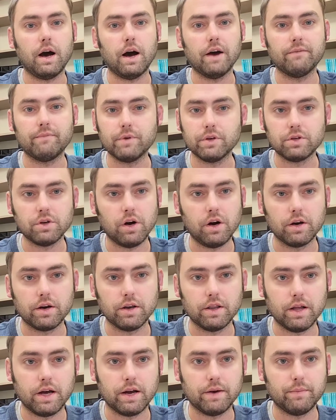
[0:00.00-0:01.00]
I've been
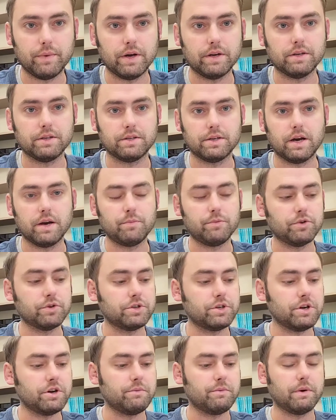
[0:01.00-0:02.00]
talking a lot about
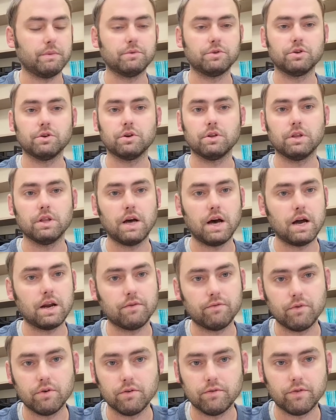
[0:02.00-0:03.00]
discipleship. I'm sure a lot
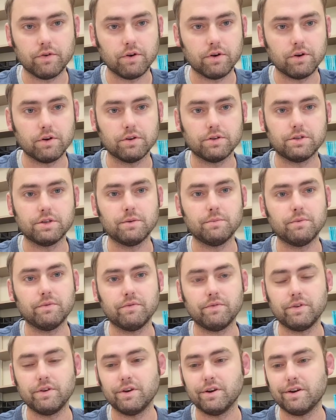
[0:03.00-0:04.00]
of you have heard some
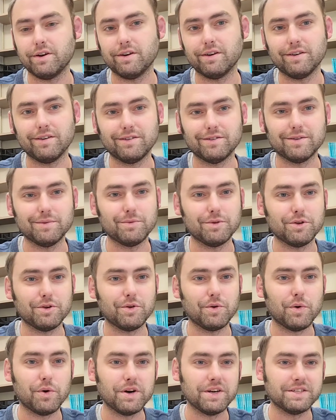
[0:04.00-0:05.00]
of the
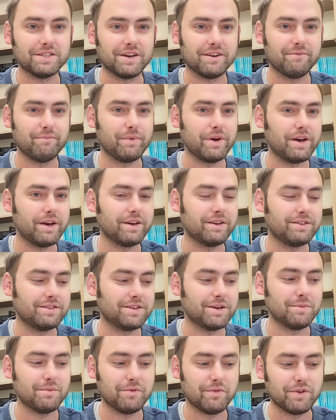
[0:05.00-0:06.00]
noise I've made.
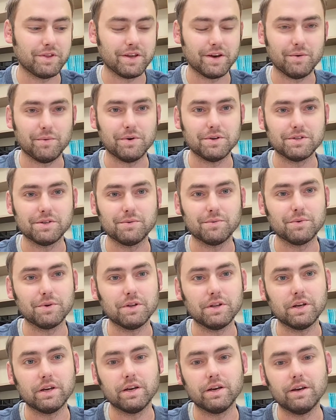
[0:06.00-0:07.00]
Some of it that wasn't
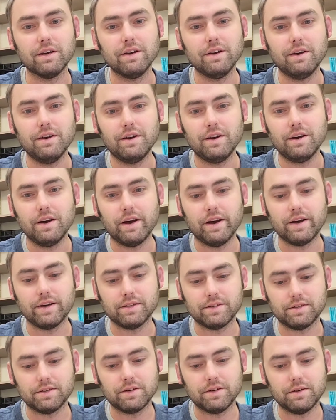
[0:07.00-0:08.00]
really
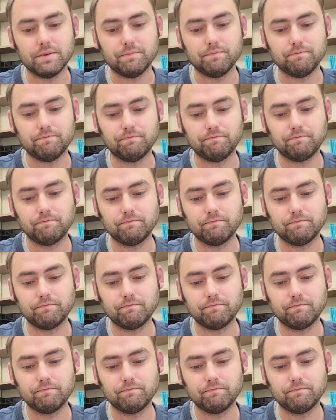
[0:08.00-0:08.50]
as I